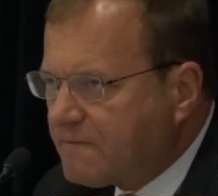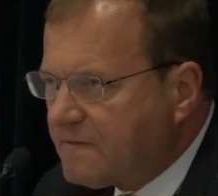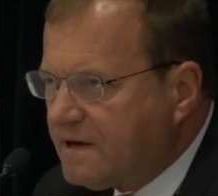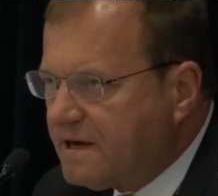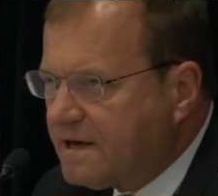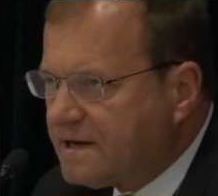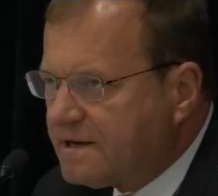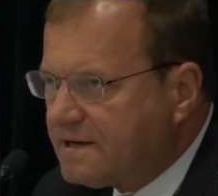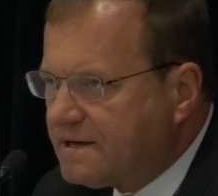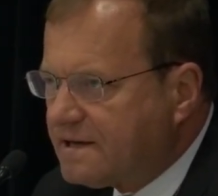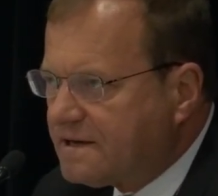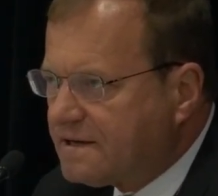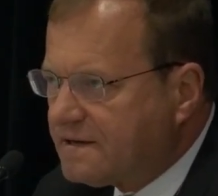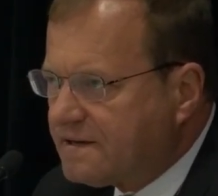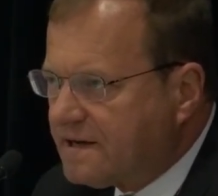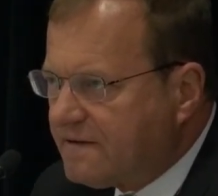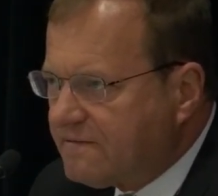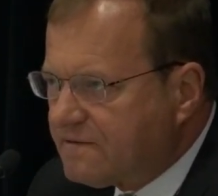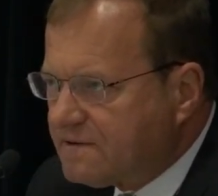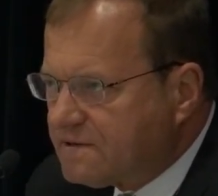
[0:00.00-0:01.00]
And
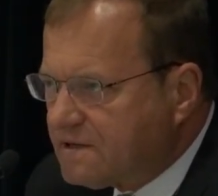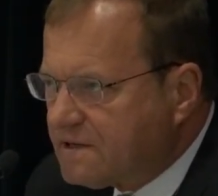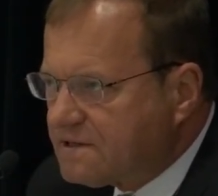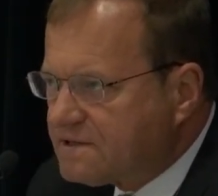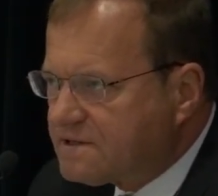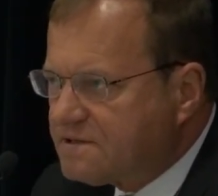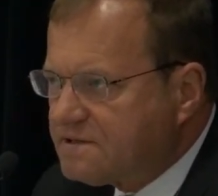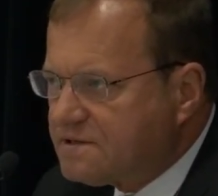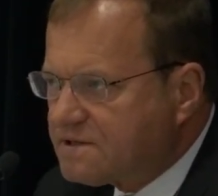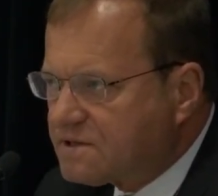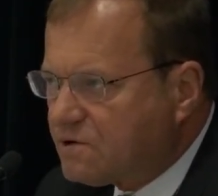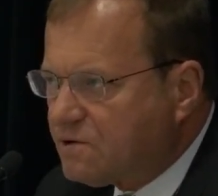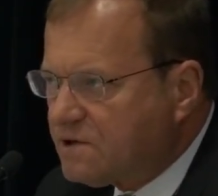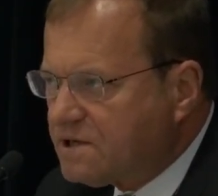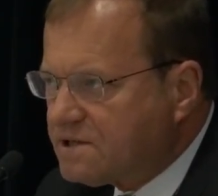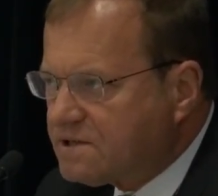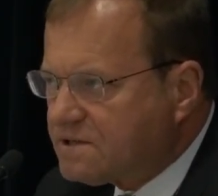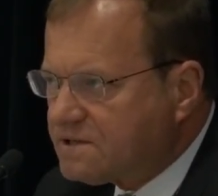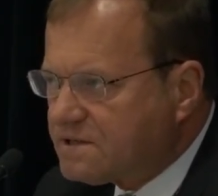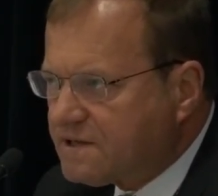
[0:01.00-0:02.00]
they have a series of
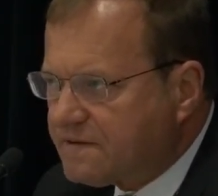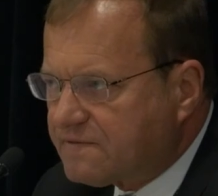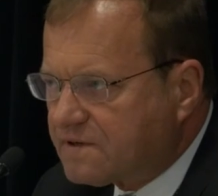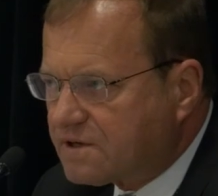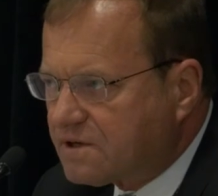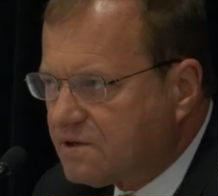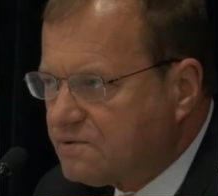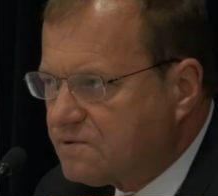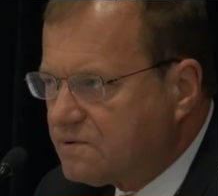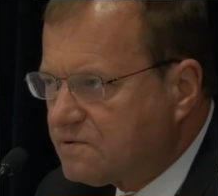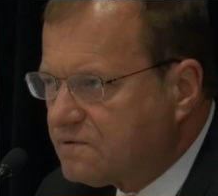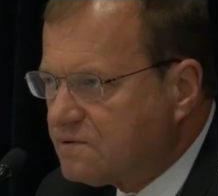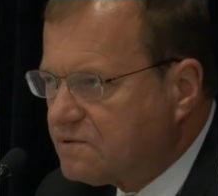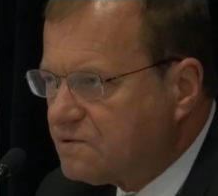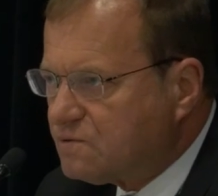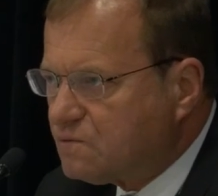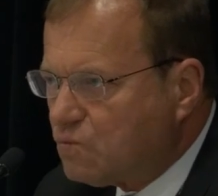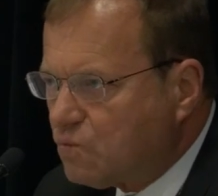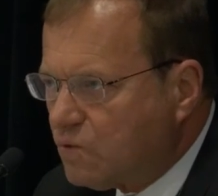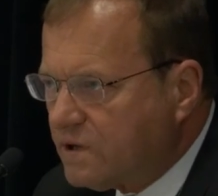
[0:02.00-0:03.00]
questions they have to go
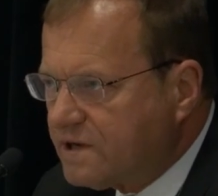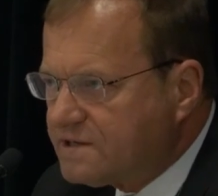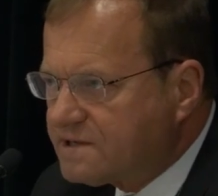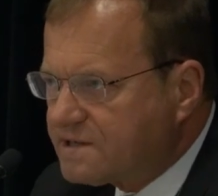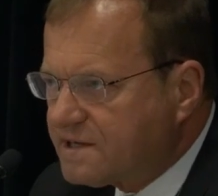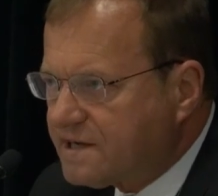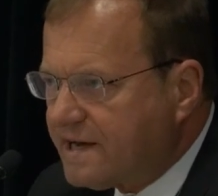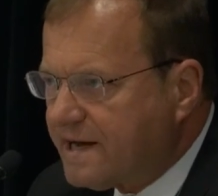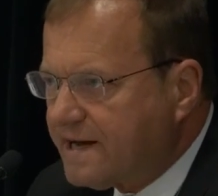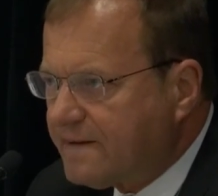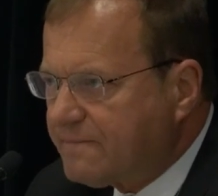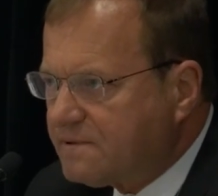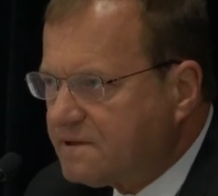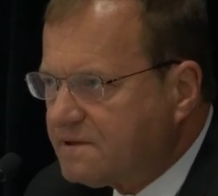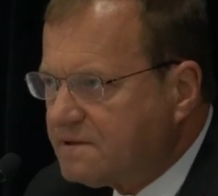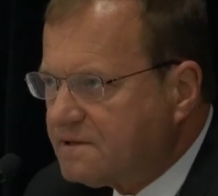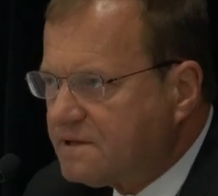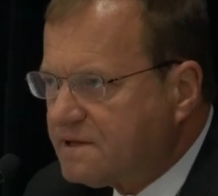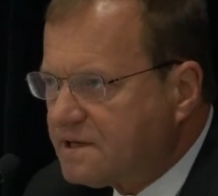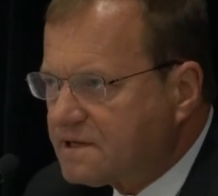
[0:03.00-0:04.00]
through. What is going to happen
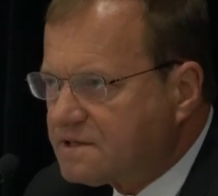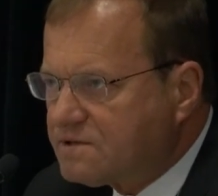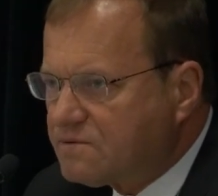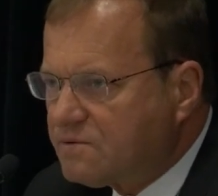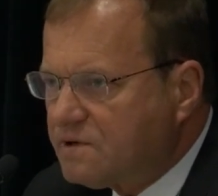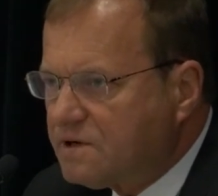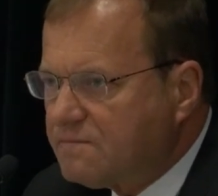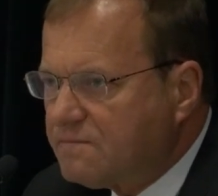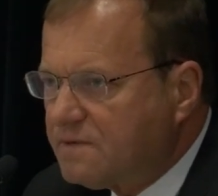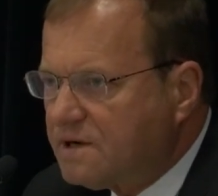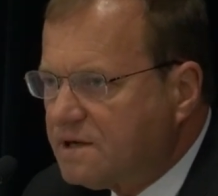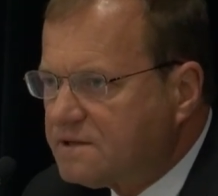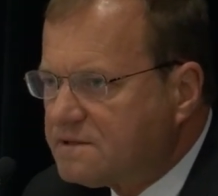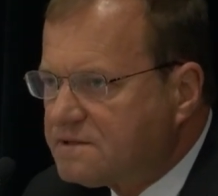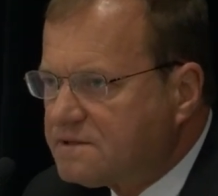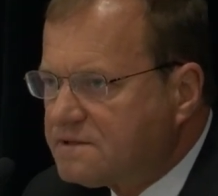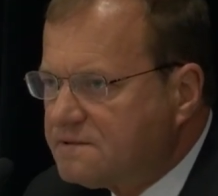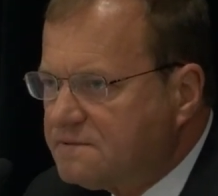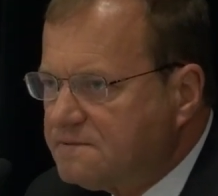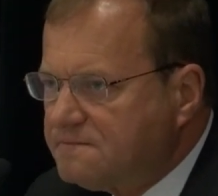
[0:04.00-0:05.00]
in the next 12
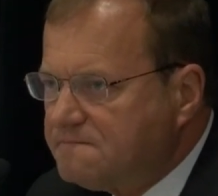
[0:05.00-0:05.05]
months?